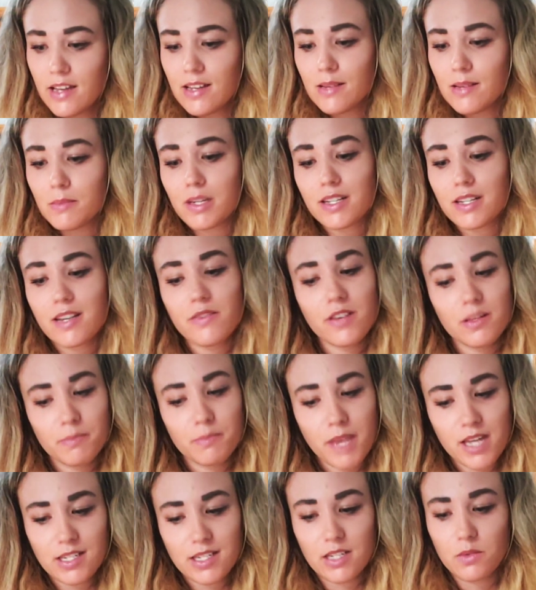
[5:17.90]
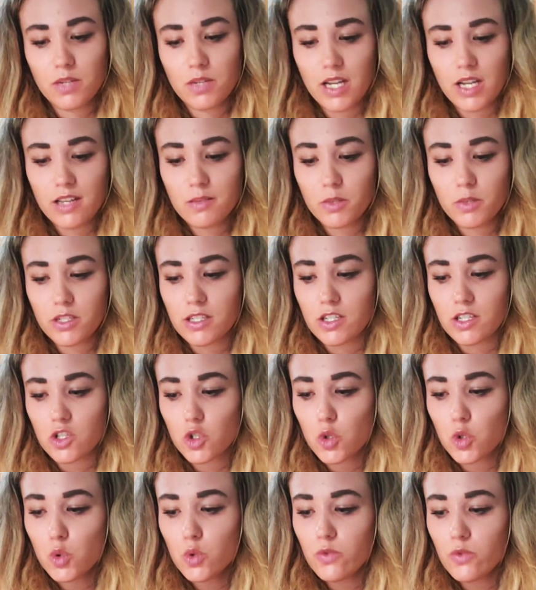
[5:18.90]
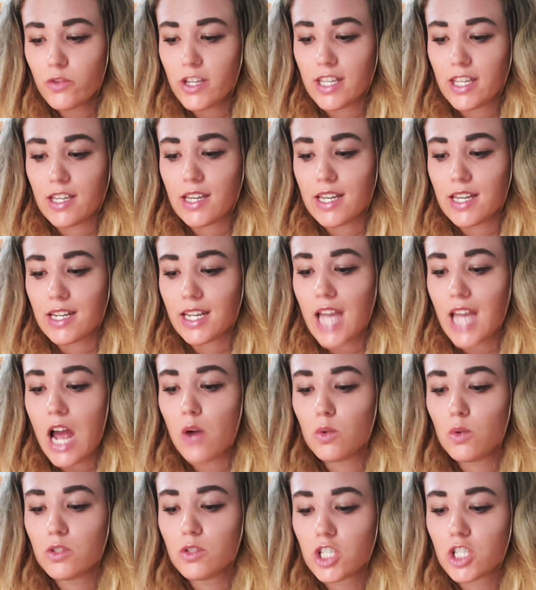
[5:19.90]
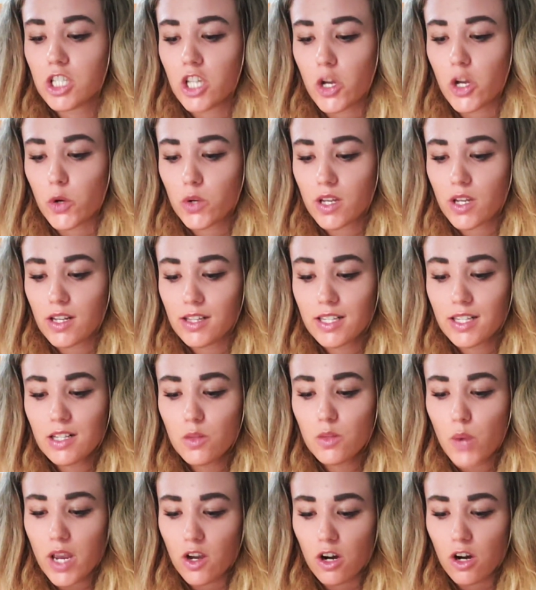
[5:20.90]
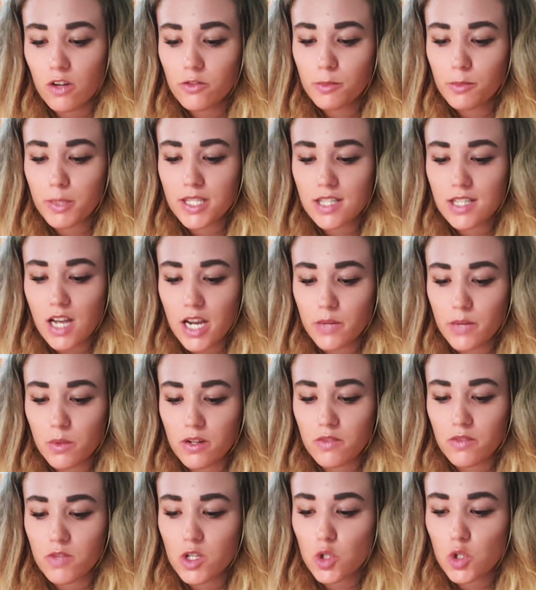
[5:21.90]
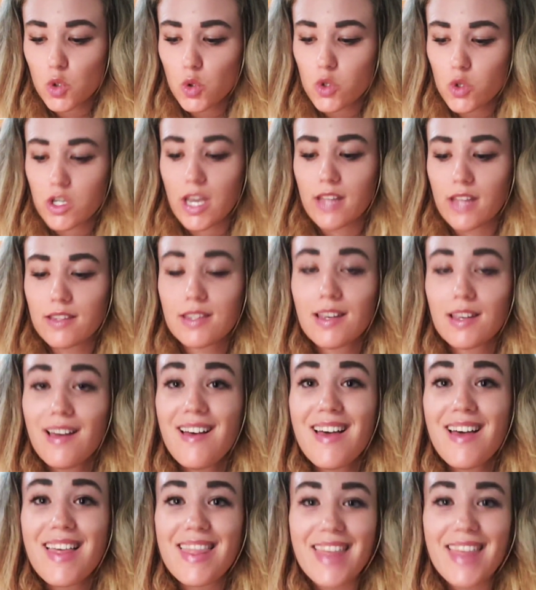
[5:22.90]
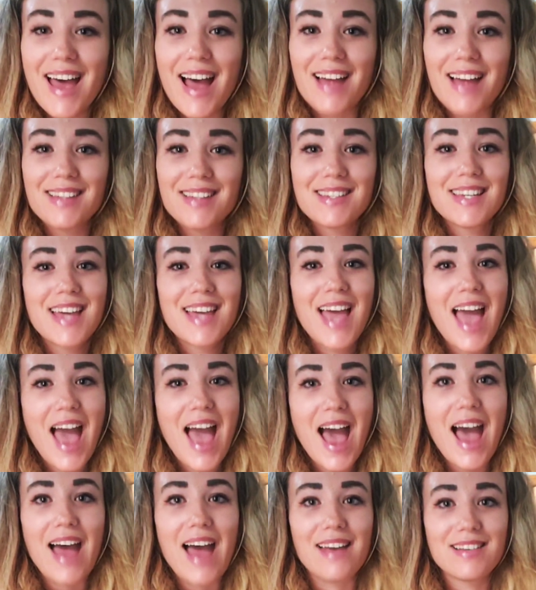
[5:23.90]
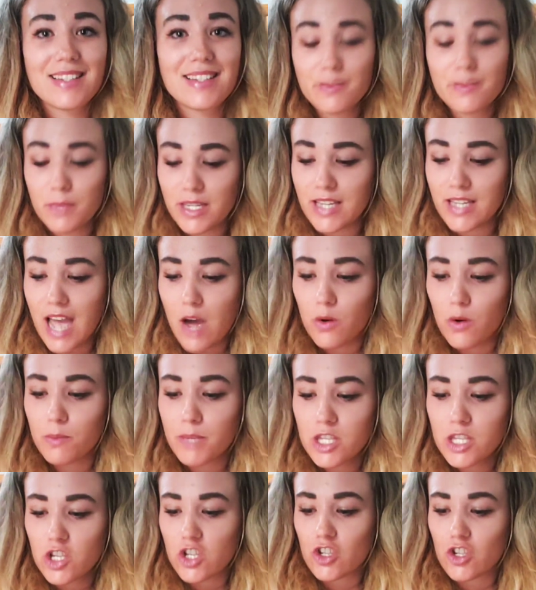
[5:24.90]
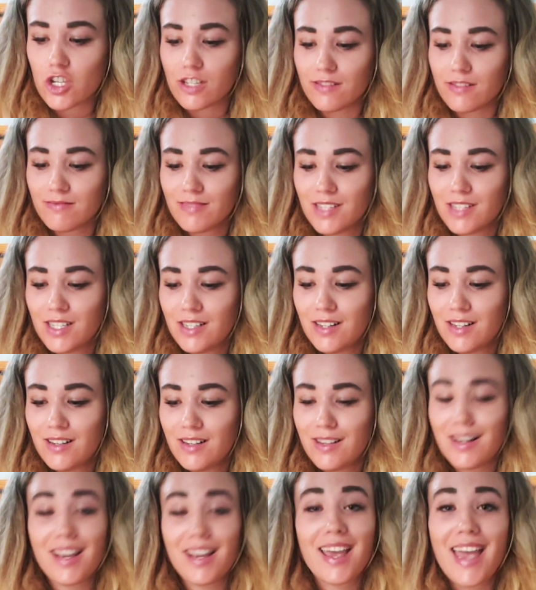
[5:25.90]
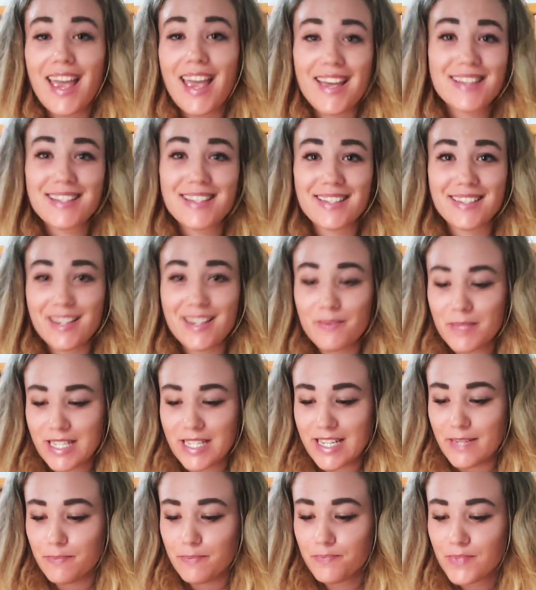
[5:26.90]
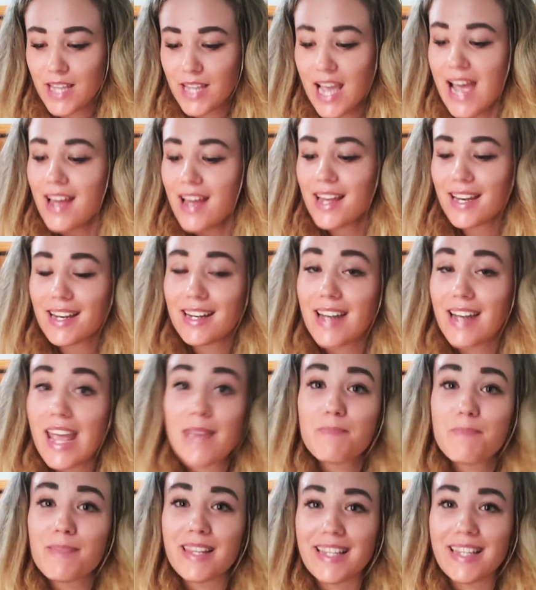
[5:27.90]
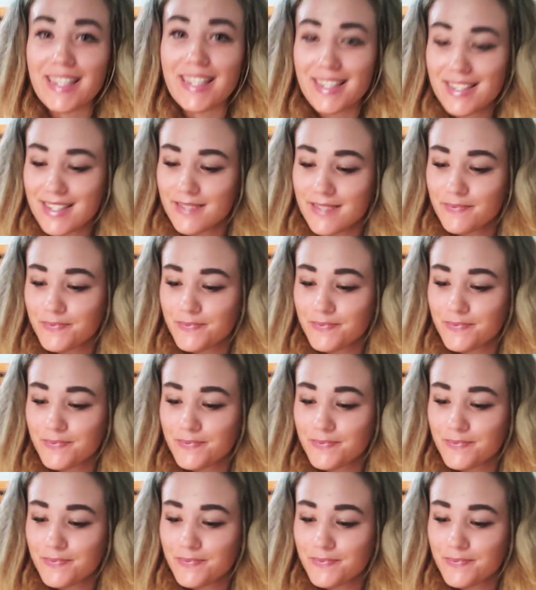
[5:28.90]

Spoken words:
But I felt better when I spotted a tall figure in a cowled cloak a little way off beside one of the store sheds. That had to be our magician. I hastened up to him. Name, please.